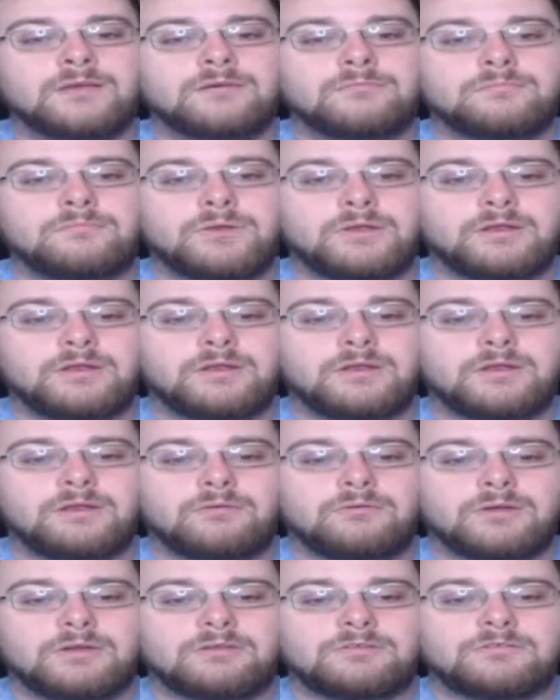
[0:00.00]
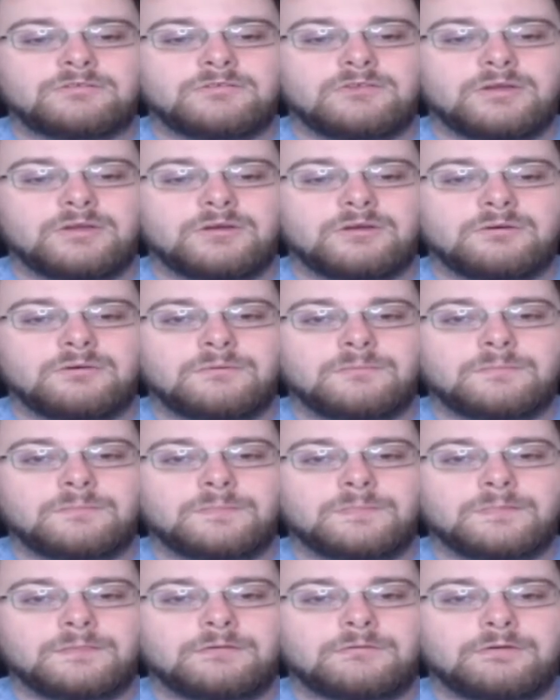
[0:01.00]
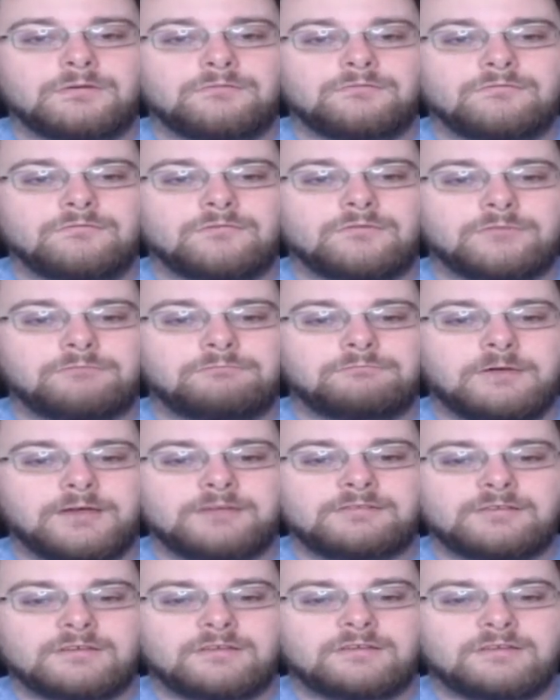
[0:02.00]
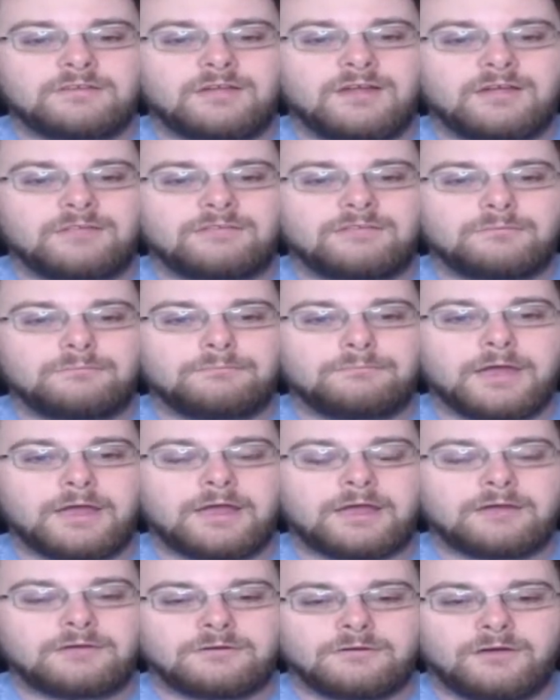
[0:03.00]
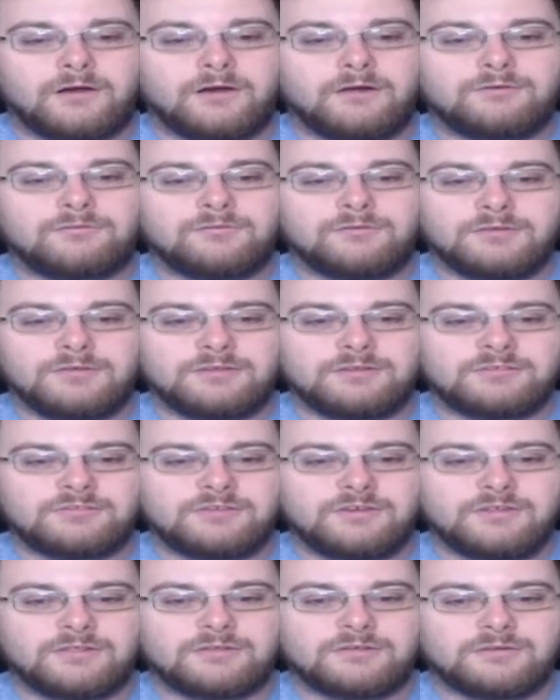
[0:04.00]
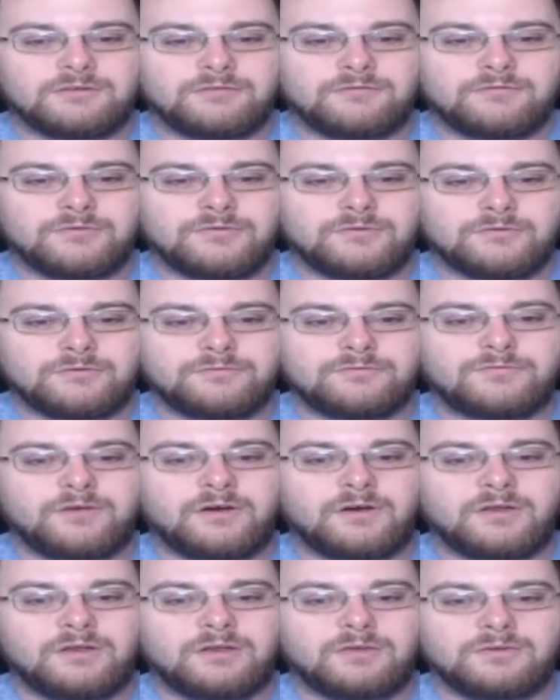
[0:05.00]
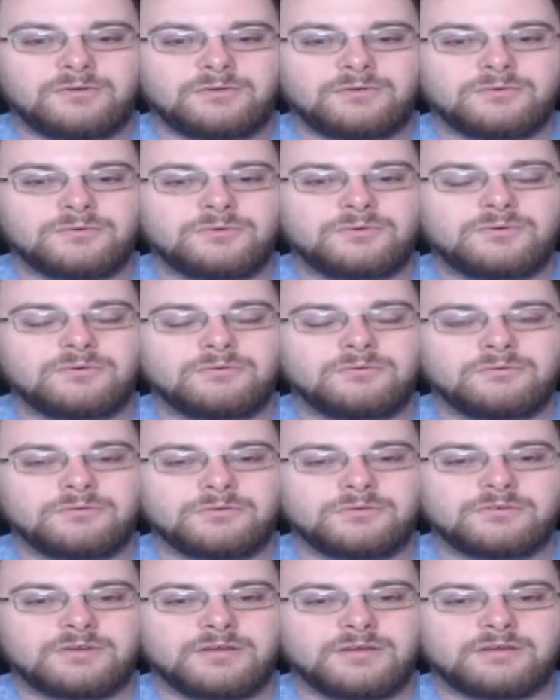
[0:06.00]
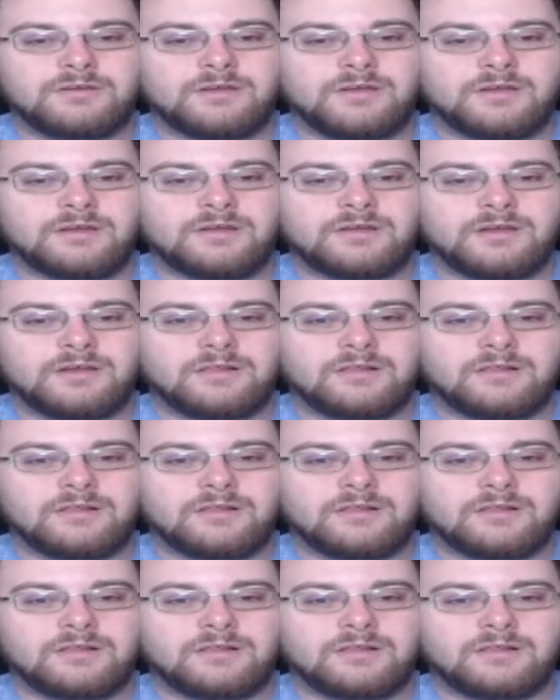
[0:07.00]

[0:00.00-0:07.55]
But anyway, so we've basically got them paired off with each other of who fought who, which I kind